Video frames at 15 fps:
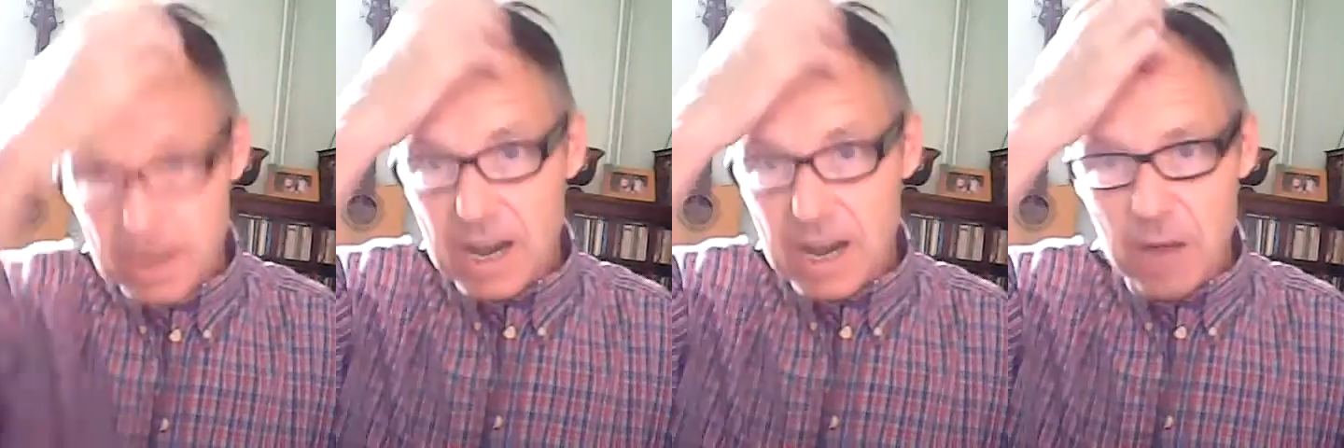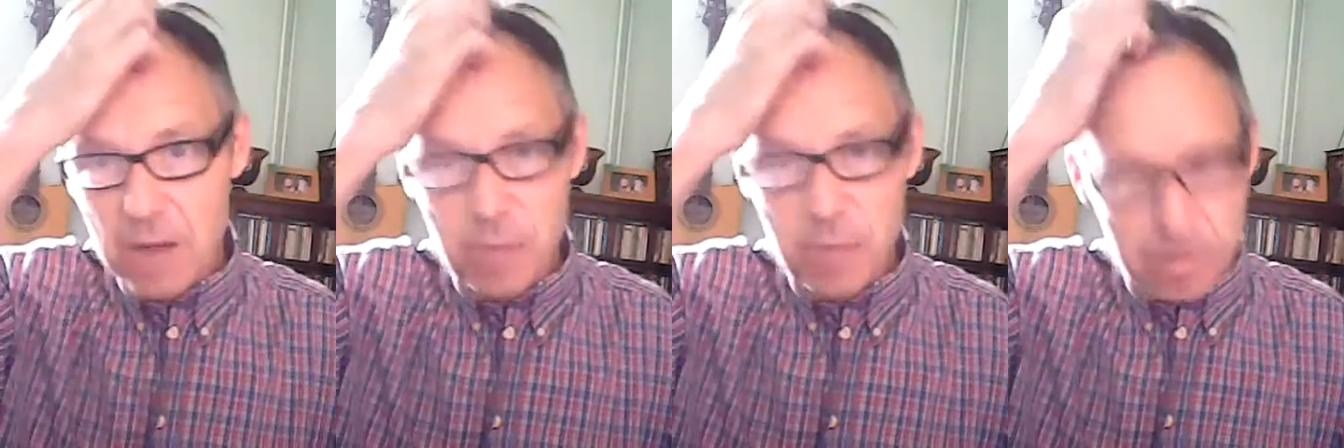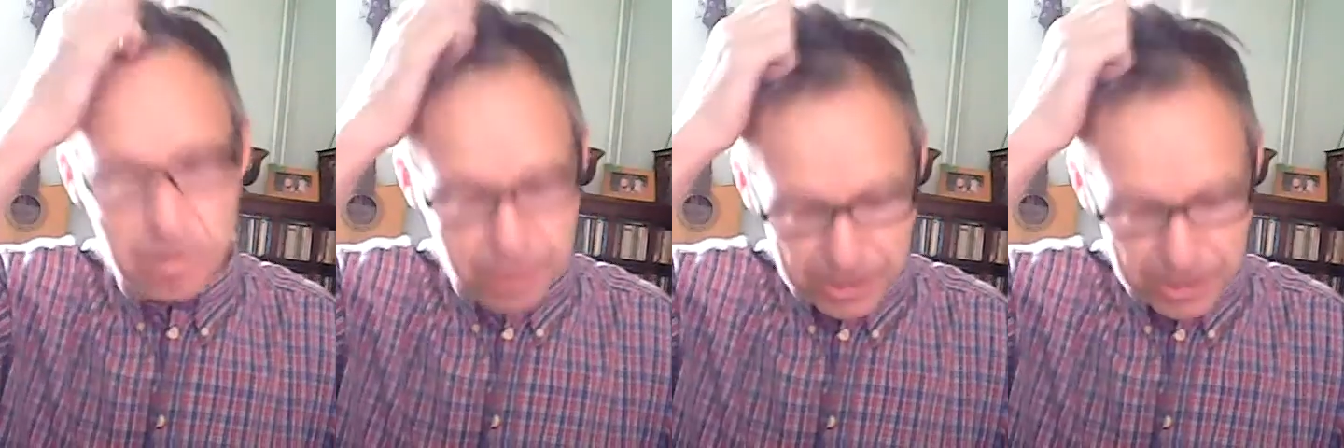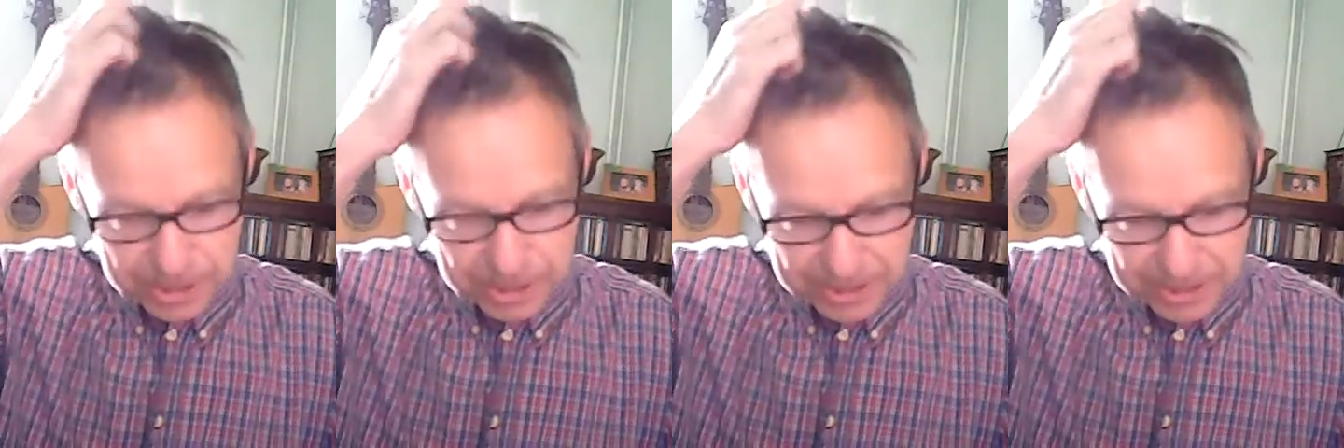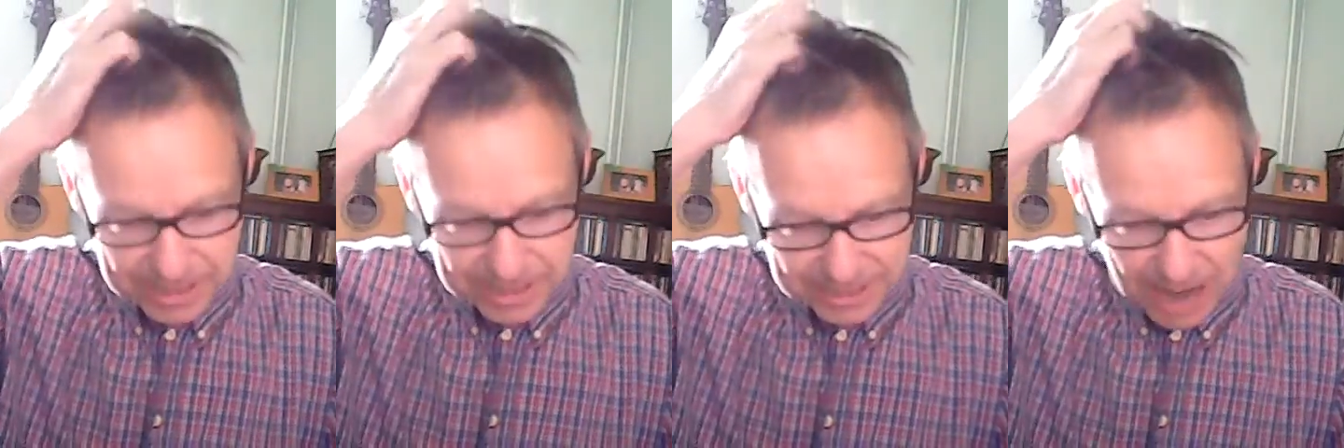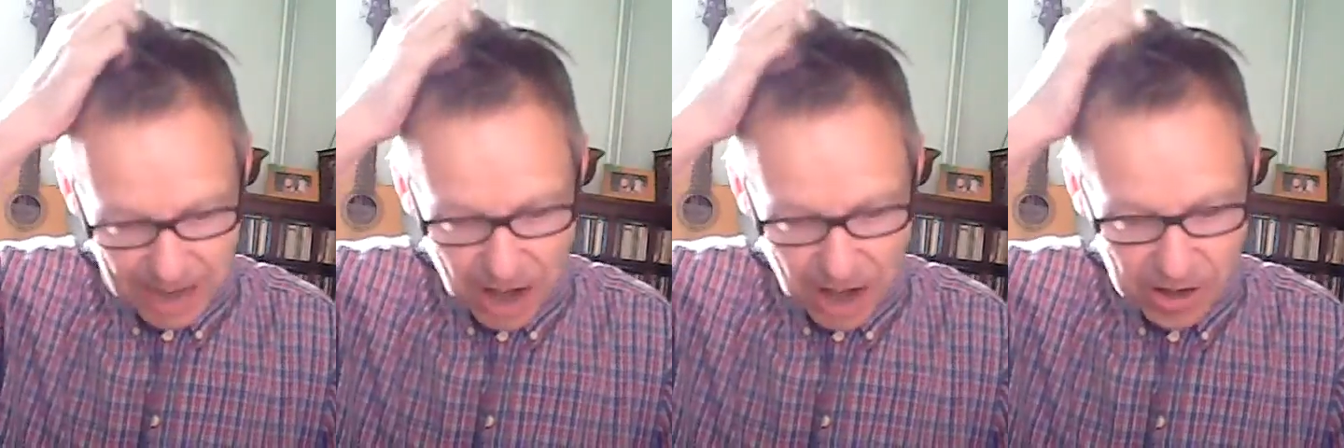and one person says,
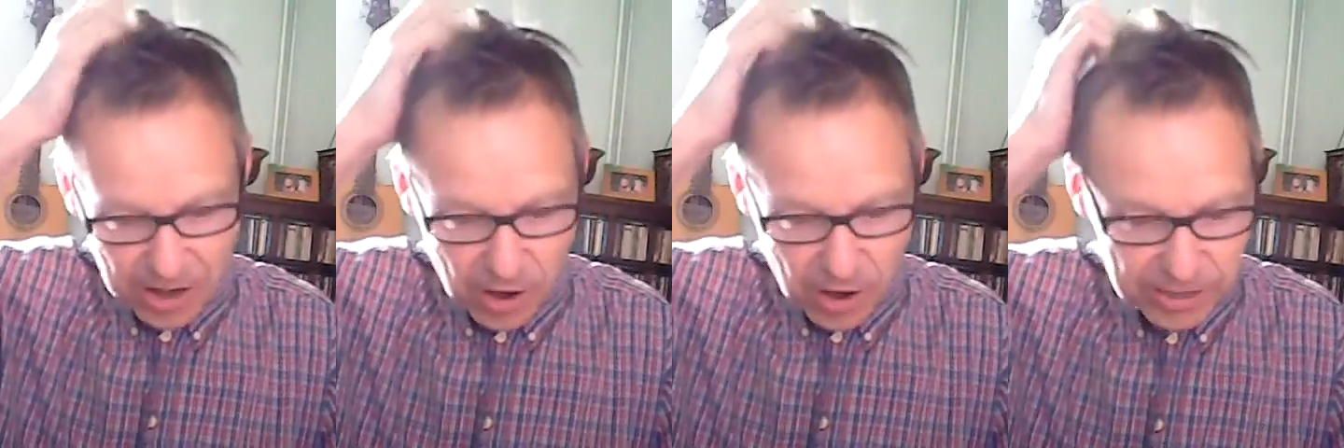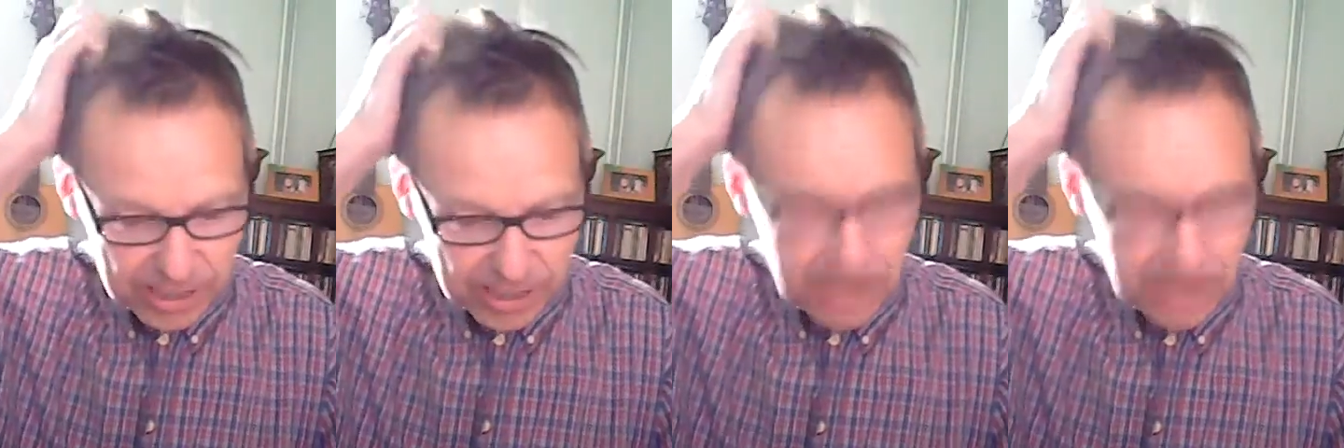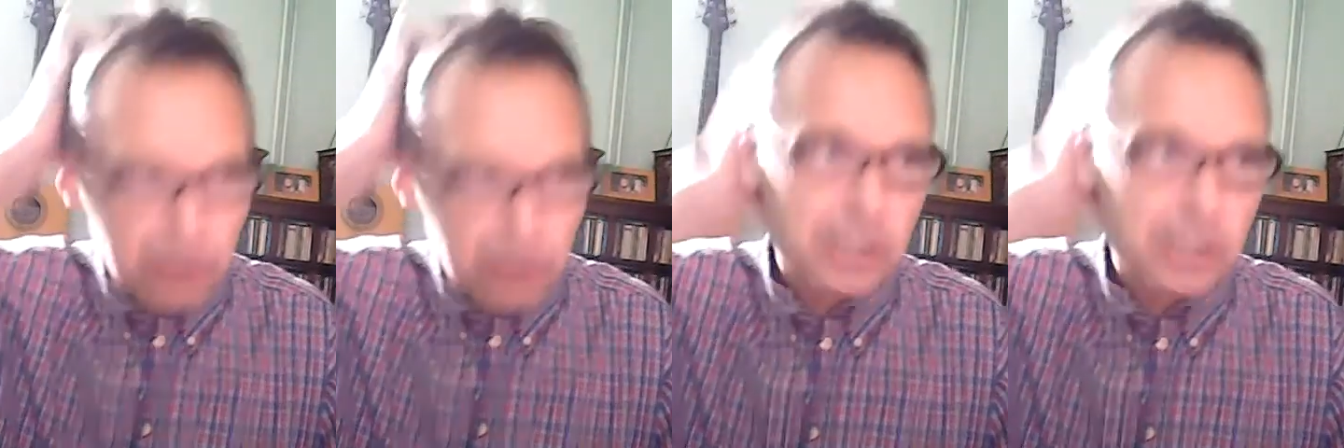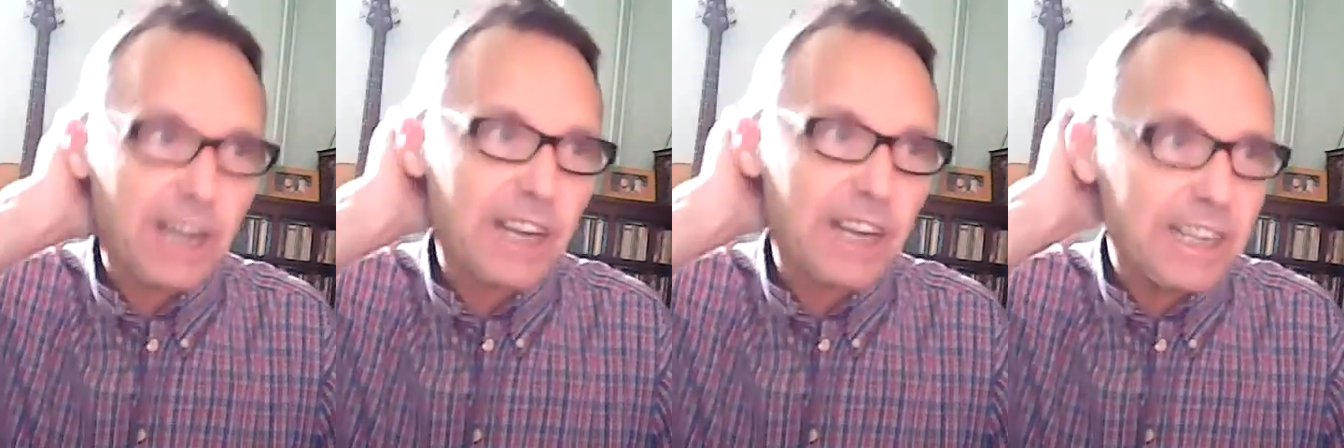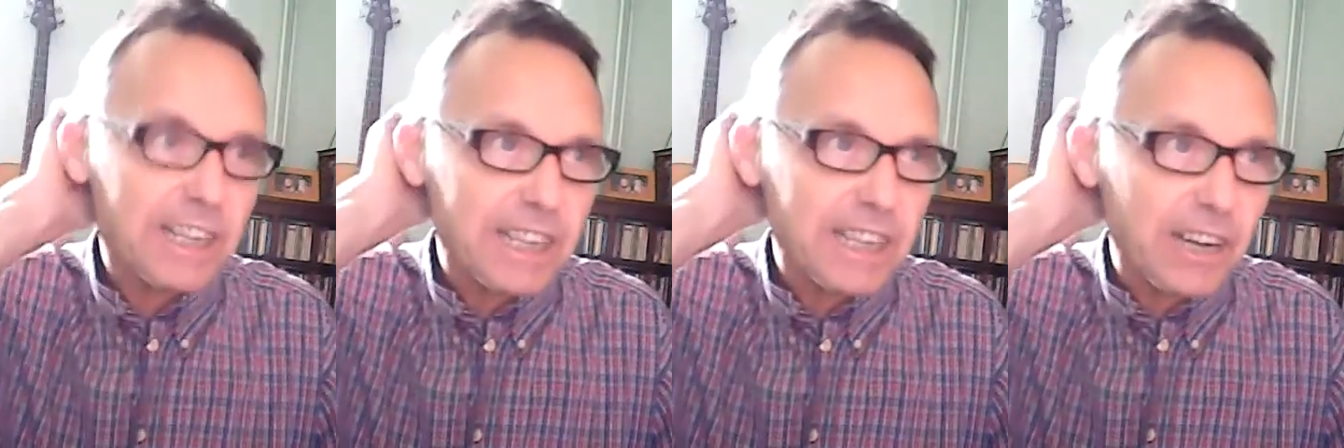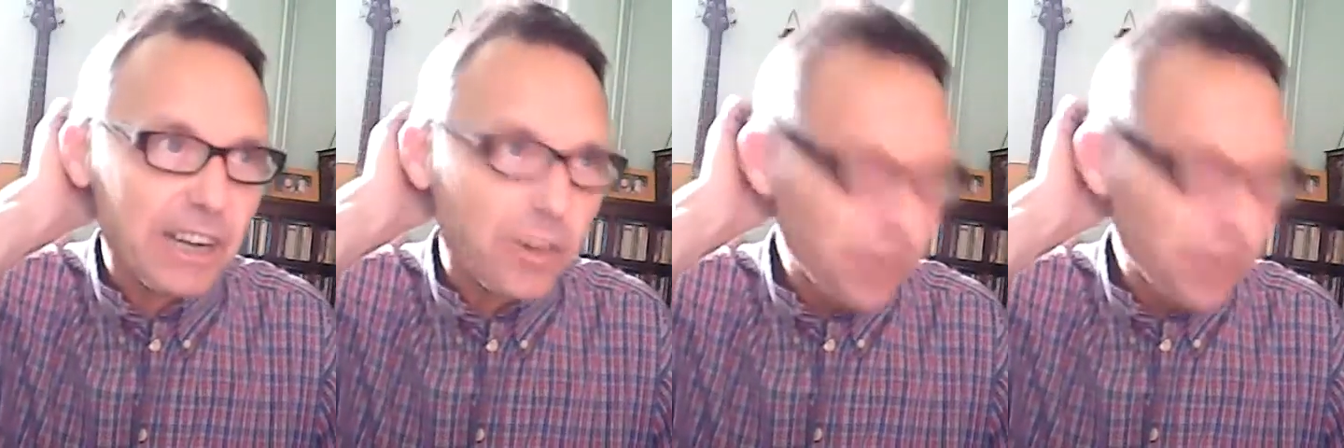I'll go and negotiate a deal,